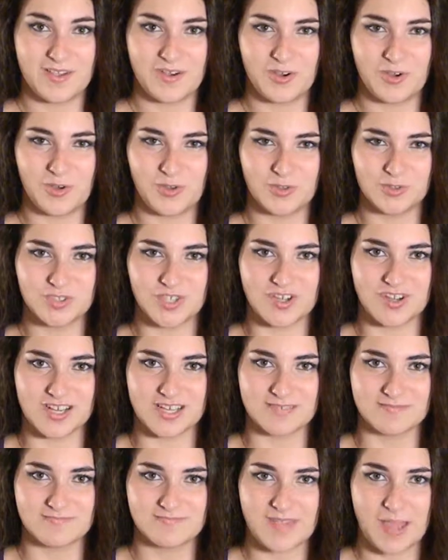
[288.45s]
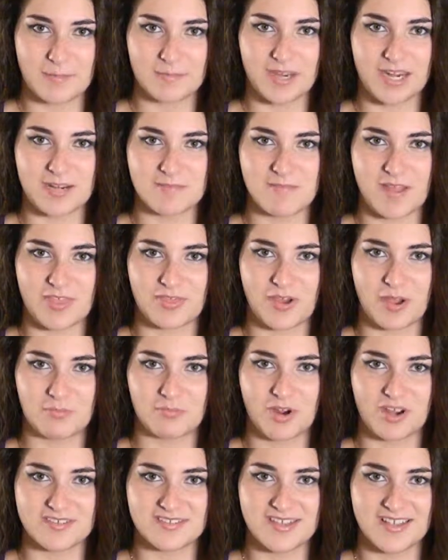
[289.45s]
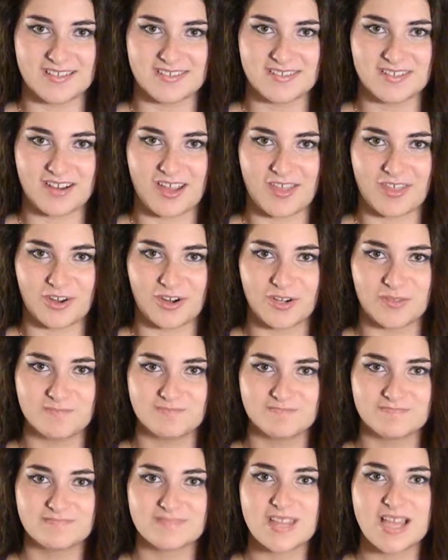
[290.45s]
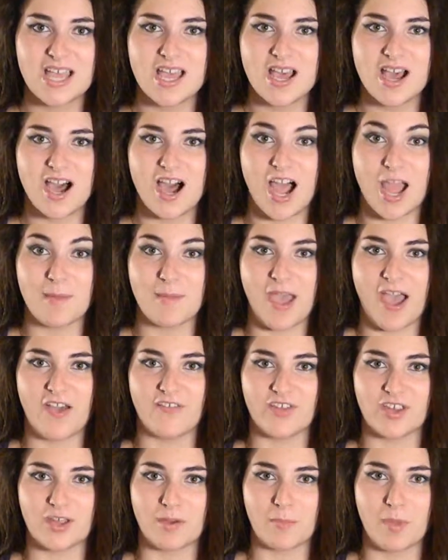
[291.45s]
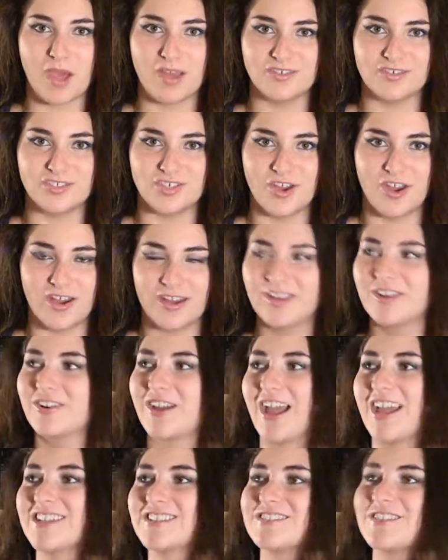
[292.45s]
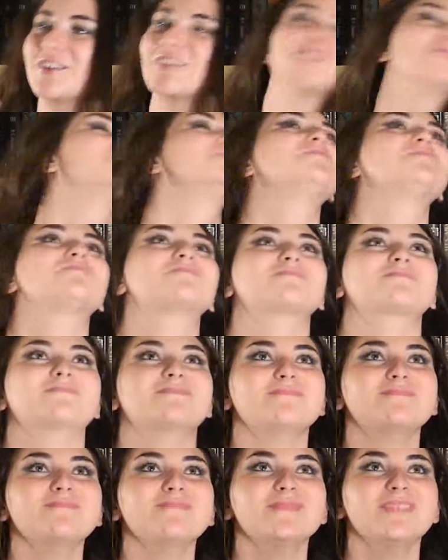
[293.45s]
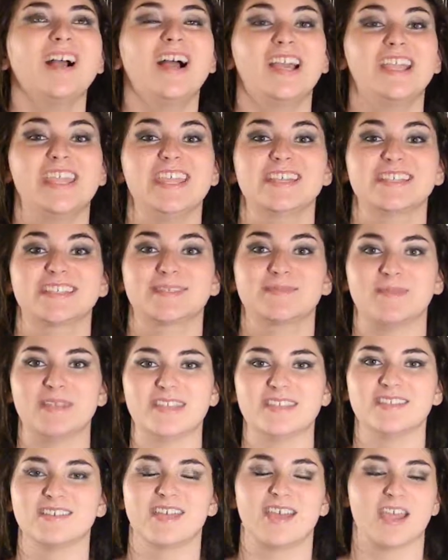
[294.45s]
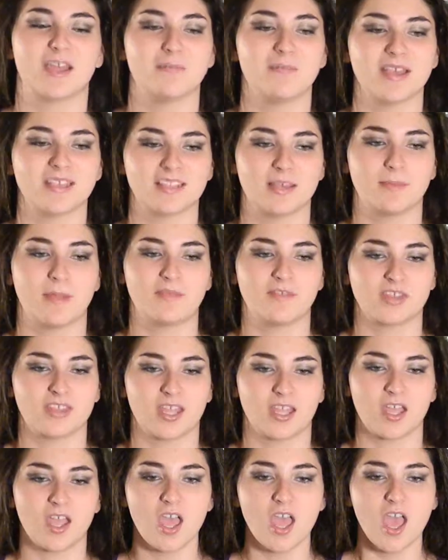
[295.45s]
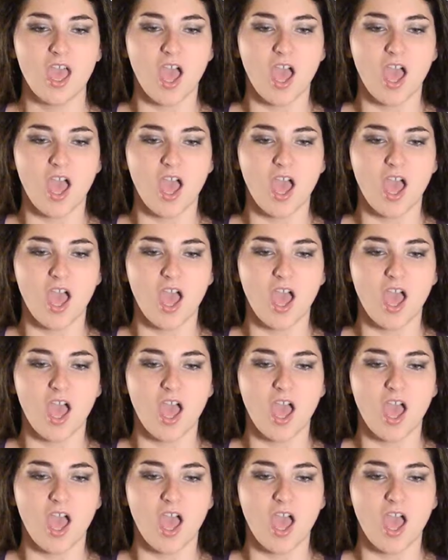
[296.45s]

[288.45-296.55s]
hold on, I'm getting my thought process together. I'm having a bad day. Okay, so I can't speak today, I mess up everything.